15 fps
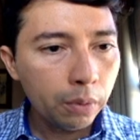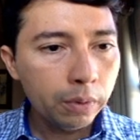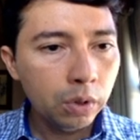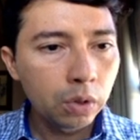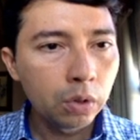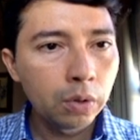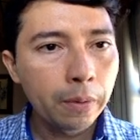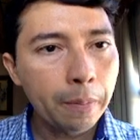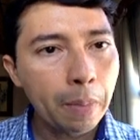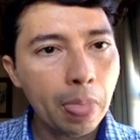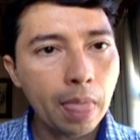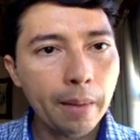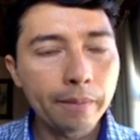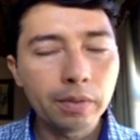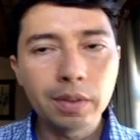you
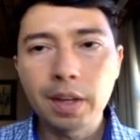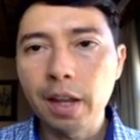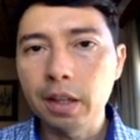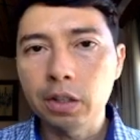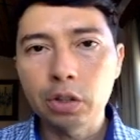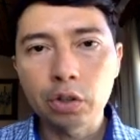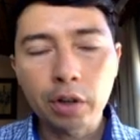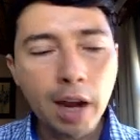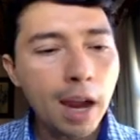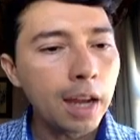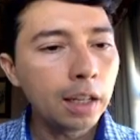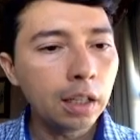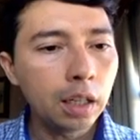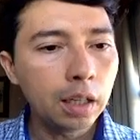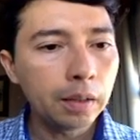the
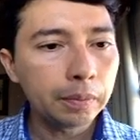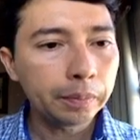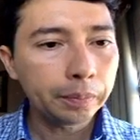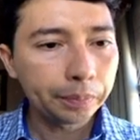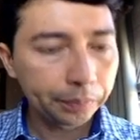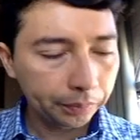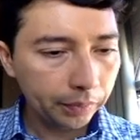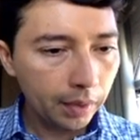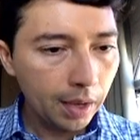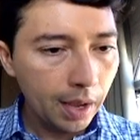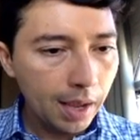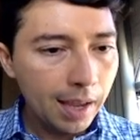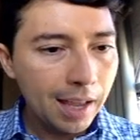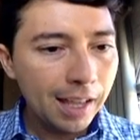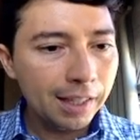training
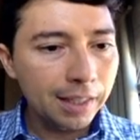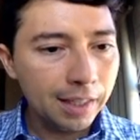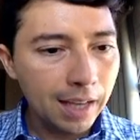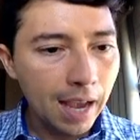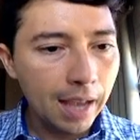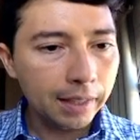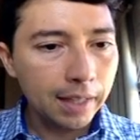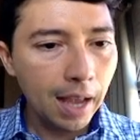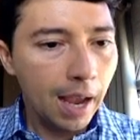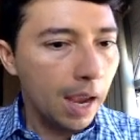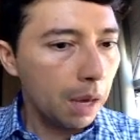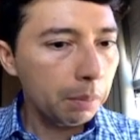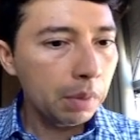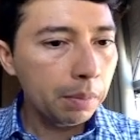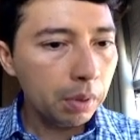that I
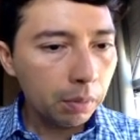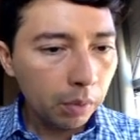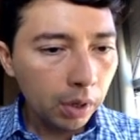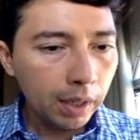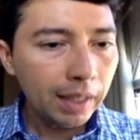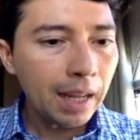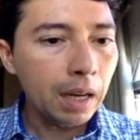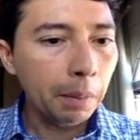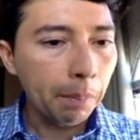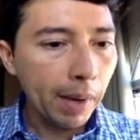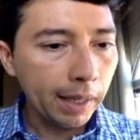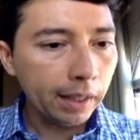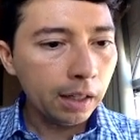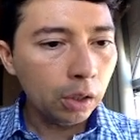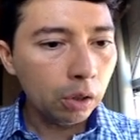have been promoting and
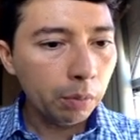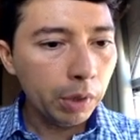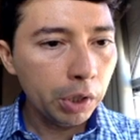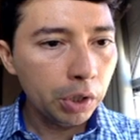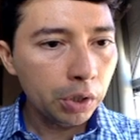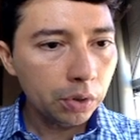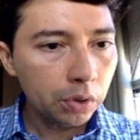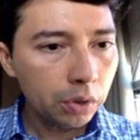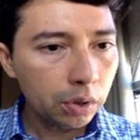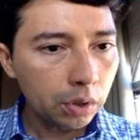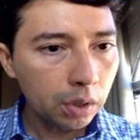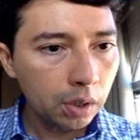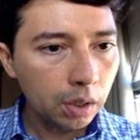making commissions.